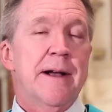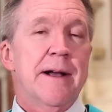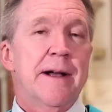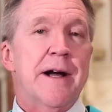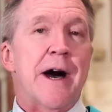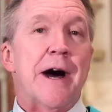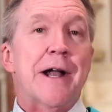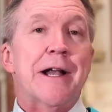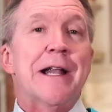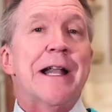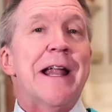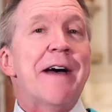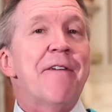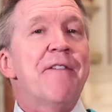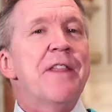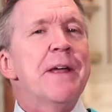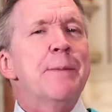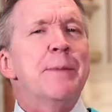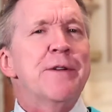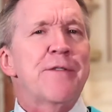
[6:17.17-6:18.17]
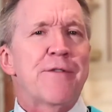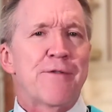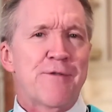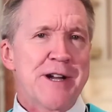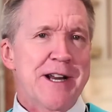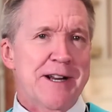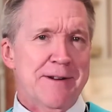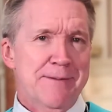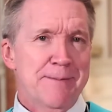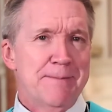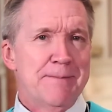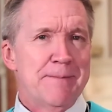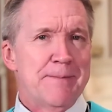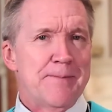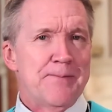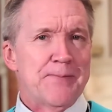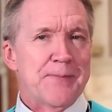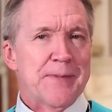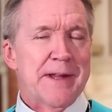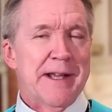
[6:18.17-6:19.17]
God left them in freedom,
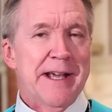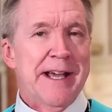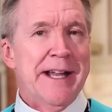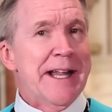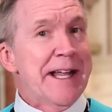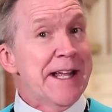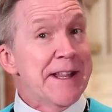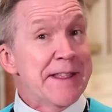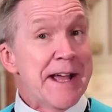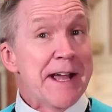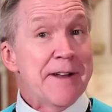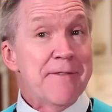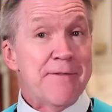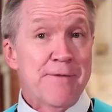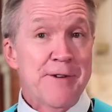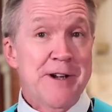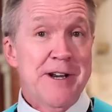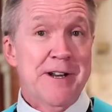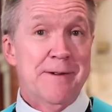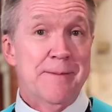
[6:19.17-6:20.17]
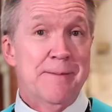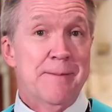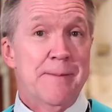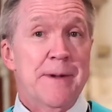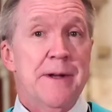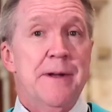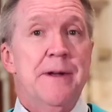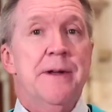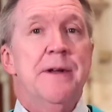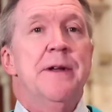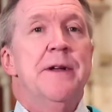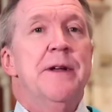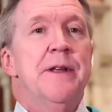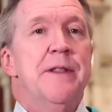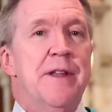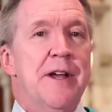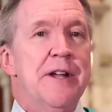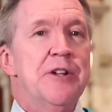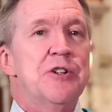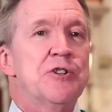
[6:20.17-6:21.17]
and in that freedom,
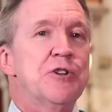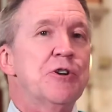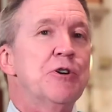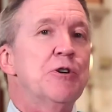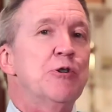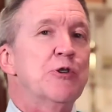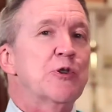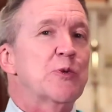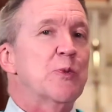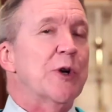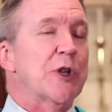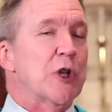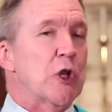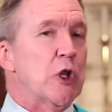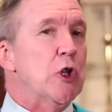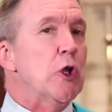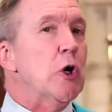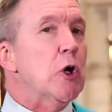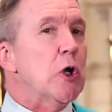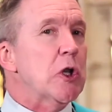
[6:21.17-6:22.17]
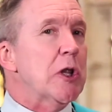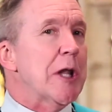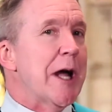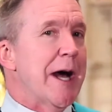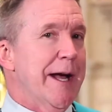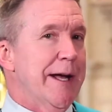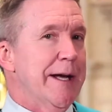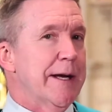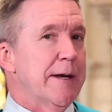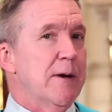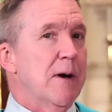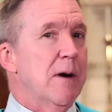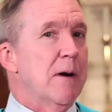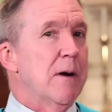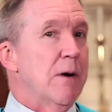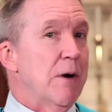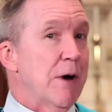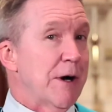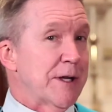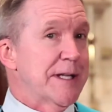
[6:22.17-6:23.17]
they chose what looked like
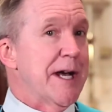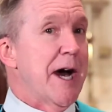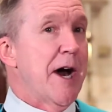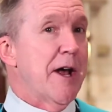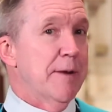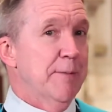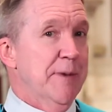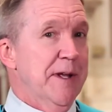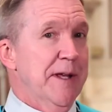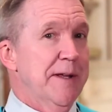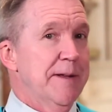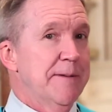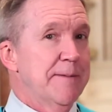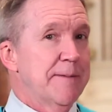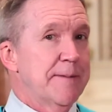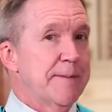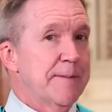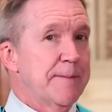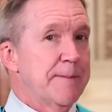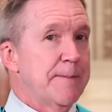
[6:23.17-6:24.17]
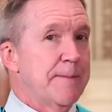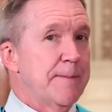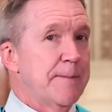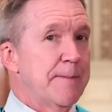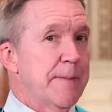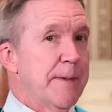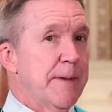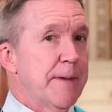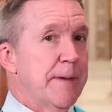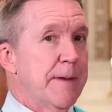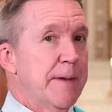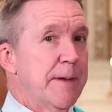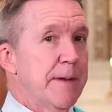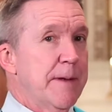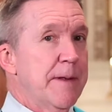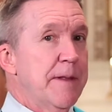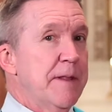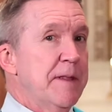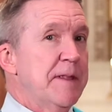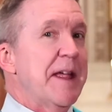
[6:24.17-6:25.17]
autonomy.
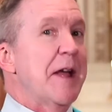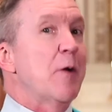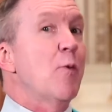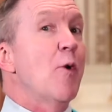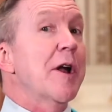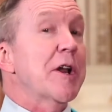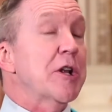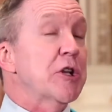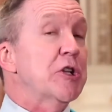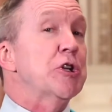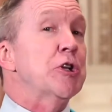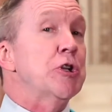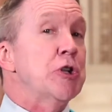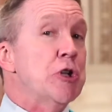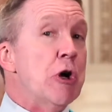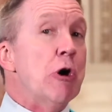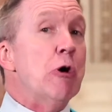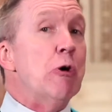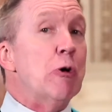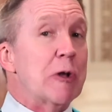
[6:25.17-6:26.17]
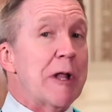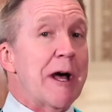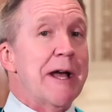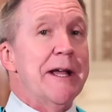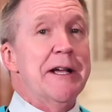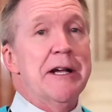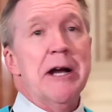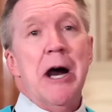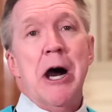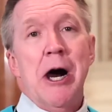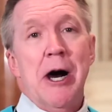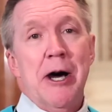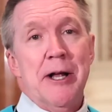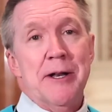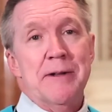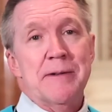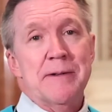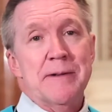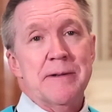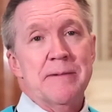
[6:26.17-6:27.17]
They wanted to know like
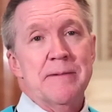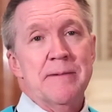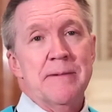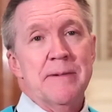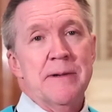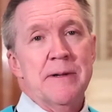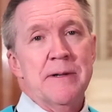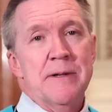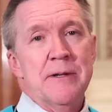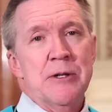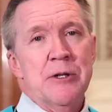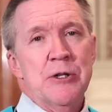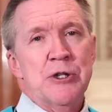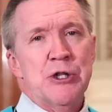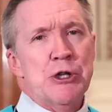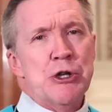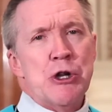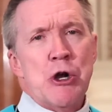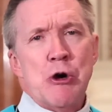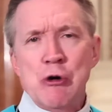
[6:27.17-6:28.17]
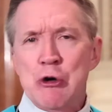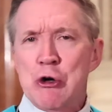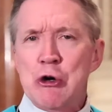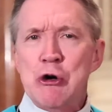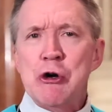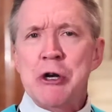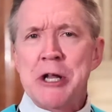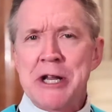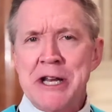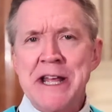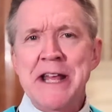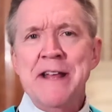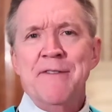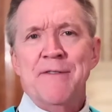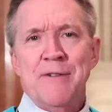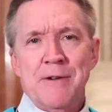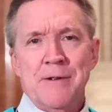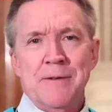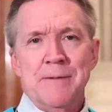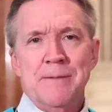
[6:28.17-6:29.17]
God, to know good and
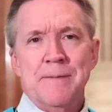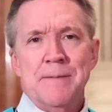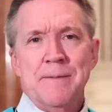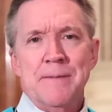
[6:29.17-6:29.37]
evil.